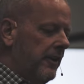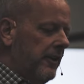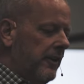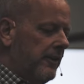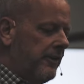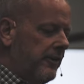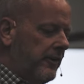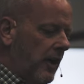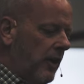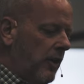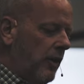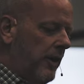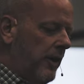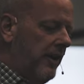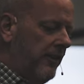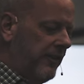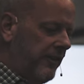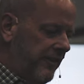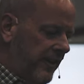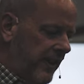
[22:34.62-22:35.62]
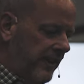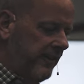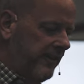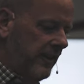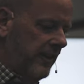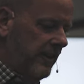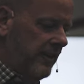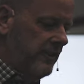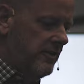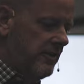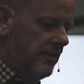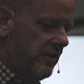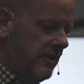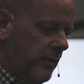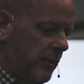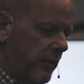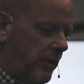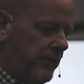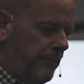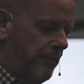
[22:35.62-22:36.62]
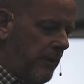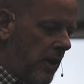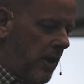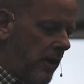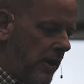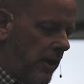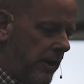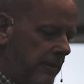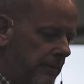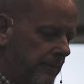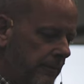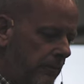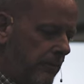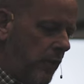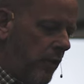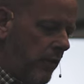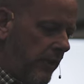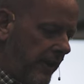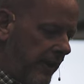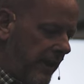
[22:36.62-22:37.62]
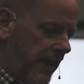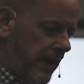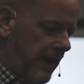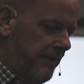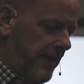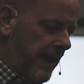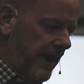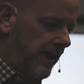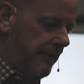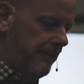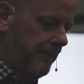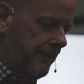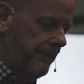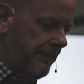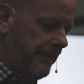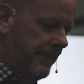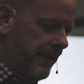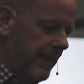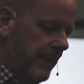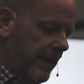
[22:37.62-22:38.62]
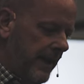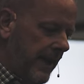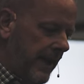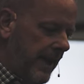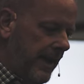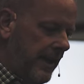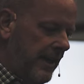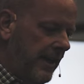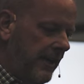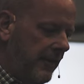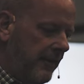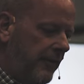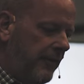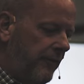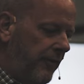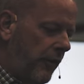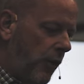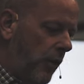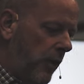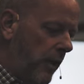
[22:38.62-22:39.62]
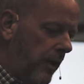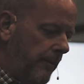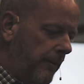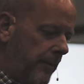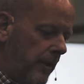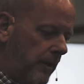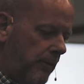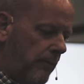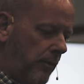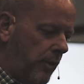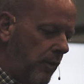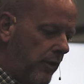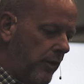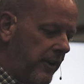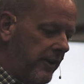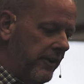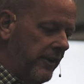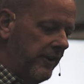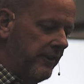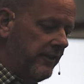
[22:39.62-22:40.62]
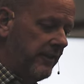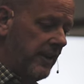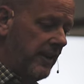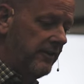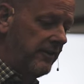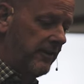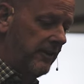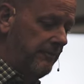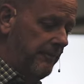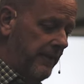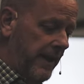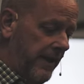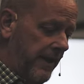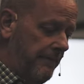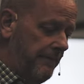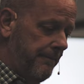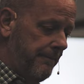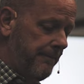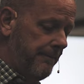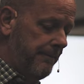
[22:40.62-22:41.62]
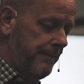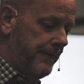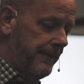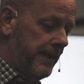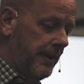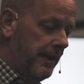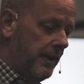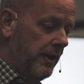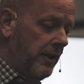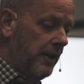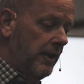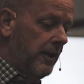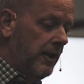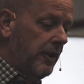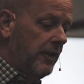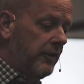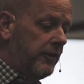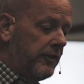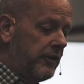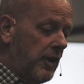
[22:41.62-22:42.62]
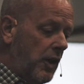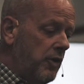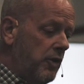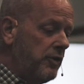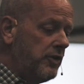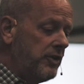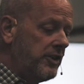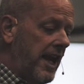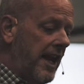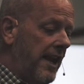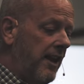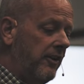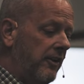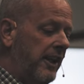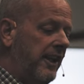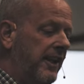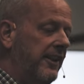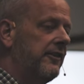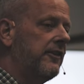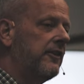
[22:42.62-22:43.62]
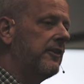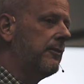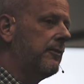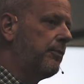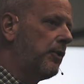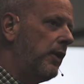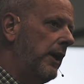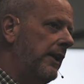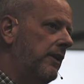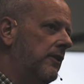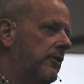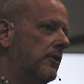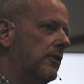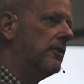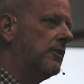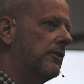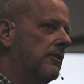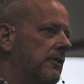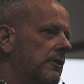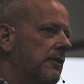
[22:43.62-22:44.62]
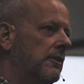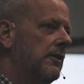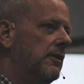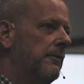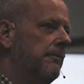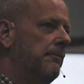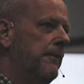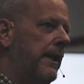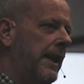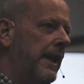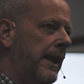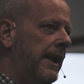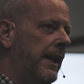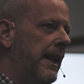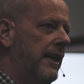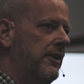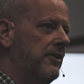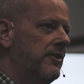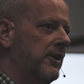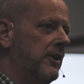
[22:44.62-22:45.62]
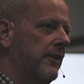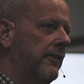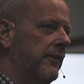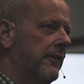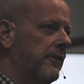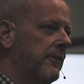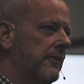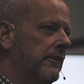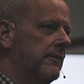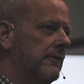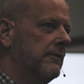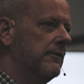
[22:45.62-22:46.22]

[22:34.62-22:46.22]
so his visage was marred more than any man, and his form more than the sons of men so shall he sprinkle many nations.